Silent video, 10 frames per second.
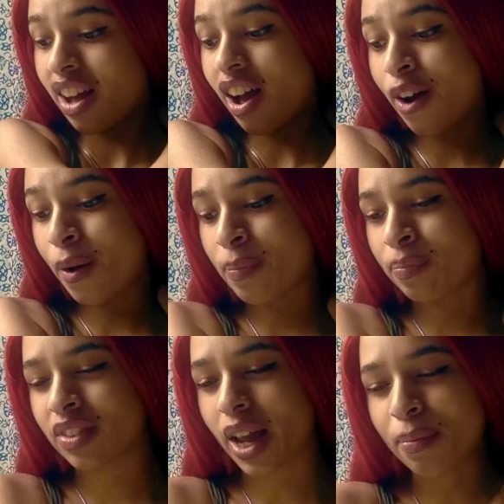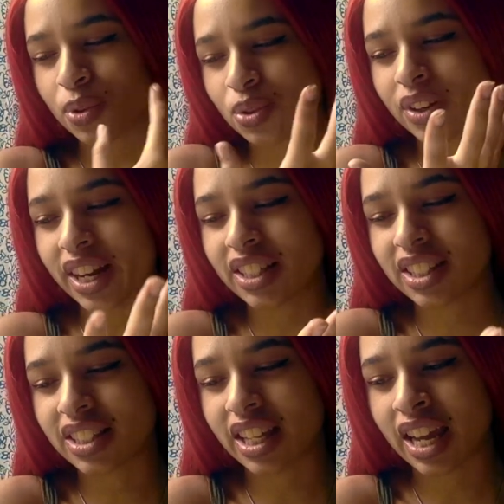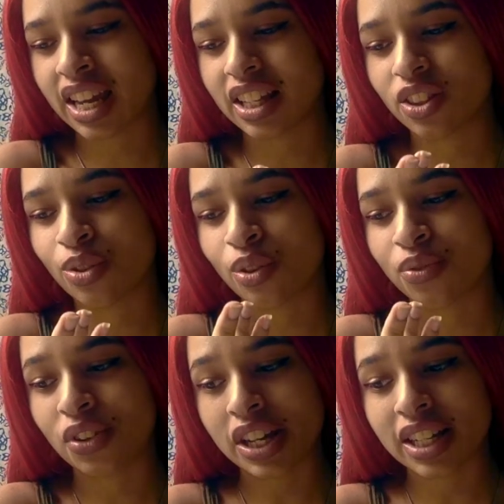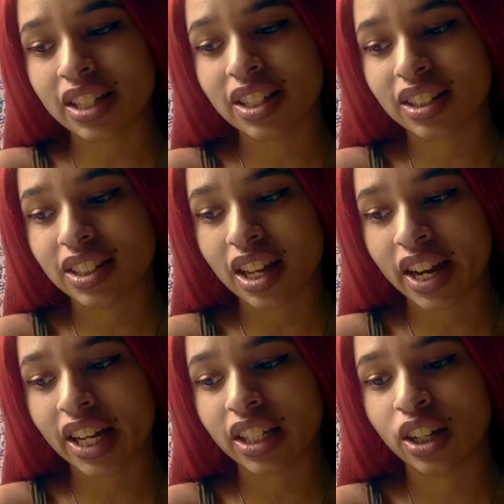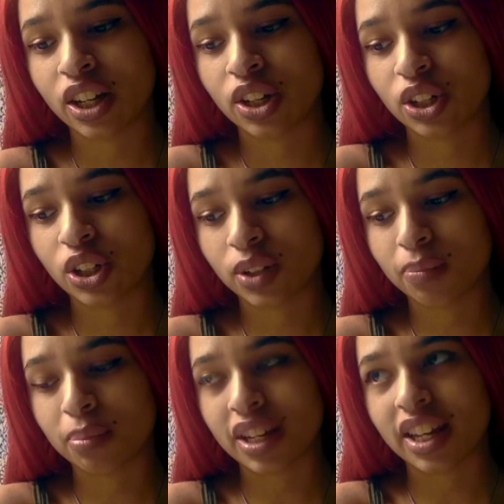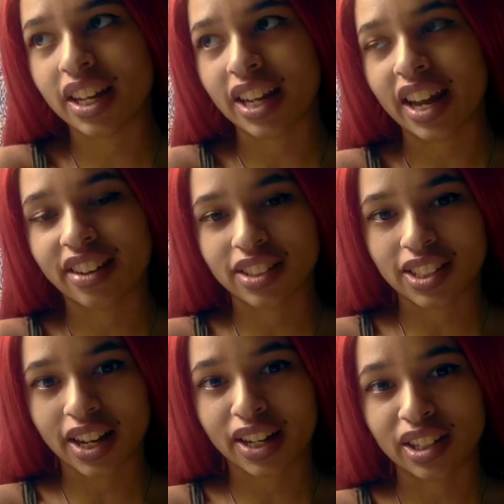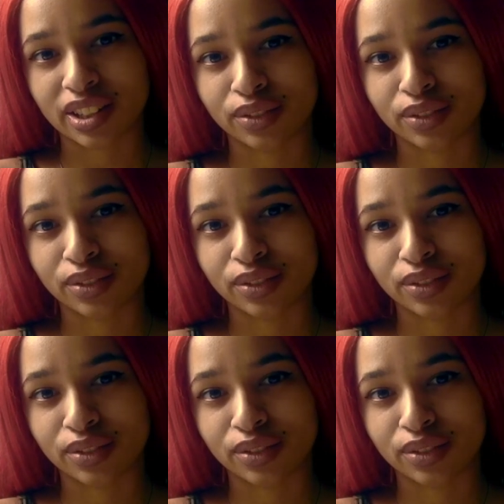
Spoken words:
I'm also guided to say their Venus sign could be an air sign.